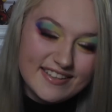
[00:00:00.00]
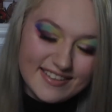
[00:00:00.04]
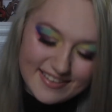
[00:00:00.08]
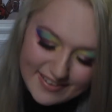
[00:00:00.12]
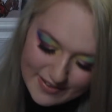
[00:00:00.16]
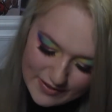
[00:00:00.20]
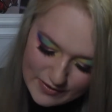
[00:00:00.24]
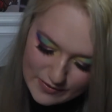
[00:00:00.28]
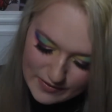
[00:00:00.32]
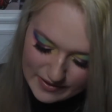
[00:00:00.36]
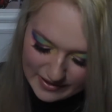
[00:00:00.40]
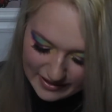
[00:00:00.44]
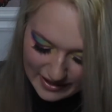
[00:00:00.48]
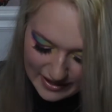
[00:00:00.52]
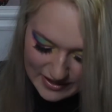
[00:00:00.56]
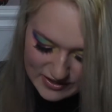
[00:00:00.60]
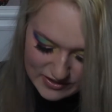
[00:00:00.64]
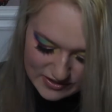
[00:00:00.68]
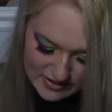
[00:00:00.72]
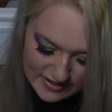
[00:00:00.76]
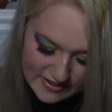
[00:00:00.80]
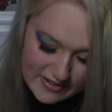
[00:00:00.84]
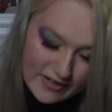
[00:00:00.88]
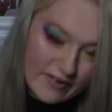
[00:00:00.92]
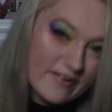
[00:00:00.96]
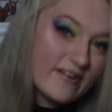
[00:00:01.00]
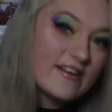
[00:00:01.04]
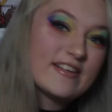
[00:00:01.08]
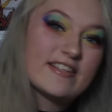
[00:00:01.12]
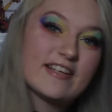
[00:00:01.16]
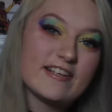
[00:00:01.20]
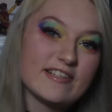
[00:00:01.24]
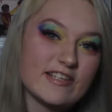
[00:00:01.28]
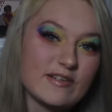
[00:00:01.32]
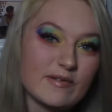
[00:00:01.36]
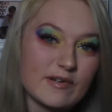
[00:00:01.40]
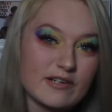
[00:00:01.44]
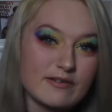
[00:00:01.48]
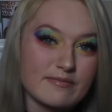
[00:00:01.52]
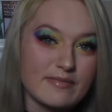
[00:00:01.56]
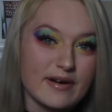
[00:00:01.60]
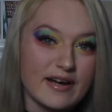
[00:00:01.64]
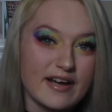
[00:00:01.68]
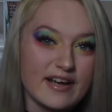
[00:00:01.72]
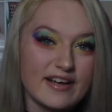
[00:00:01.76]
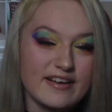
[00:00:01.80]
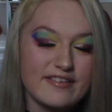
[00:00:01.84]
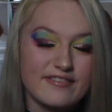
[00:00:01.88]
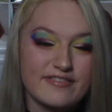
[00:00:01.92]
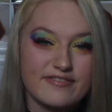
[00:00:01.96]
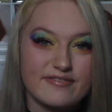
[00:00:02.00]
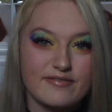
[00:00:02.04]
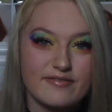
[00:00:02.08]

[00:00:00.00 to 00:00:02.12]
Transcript: who, in case you didn't know, is actually one of my,